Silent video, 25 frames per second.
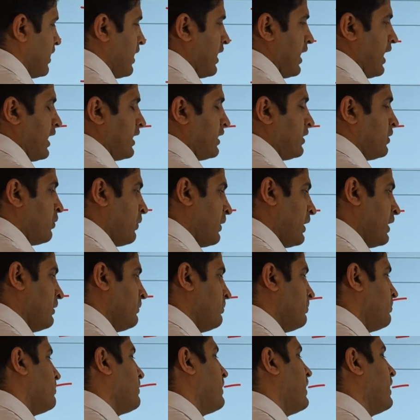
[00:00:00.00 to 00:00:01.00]
And
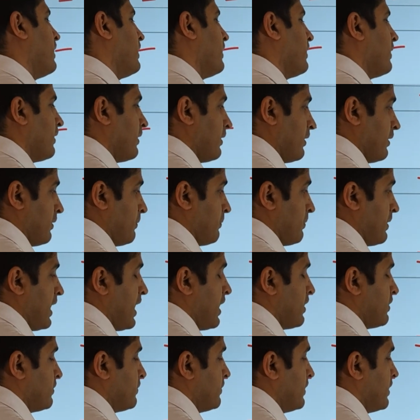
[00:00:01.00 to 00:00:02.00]
£12
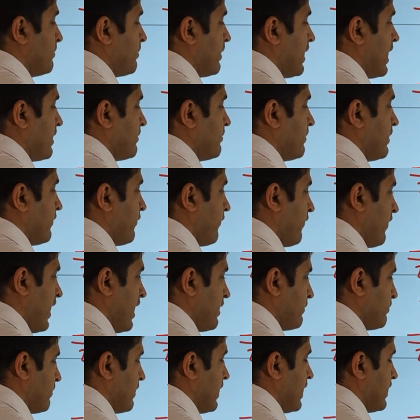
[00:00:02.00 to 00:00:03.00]
will buy me
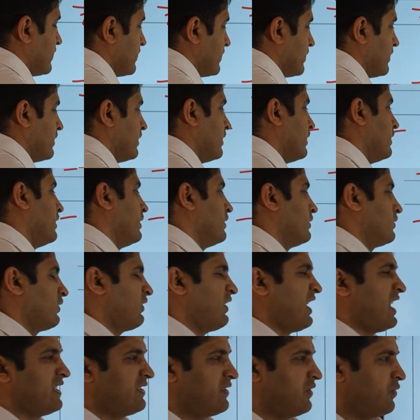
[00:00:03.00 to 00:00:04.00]
5 plants. So
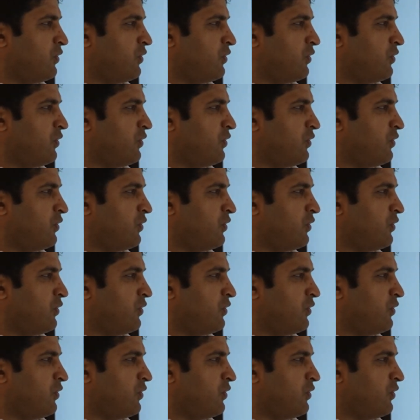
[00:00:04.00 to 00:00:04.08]
that's the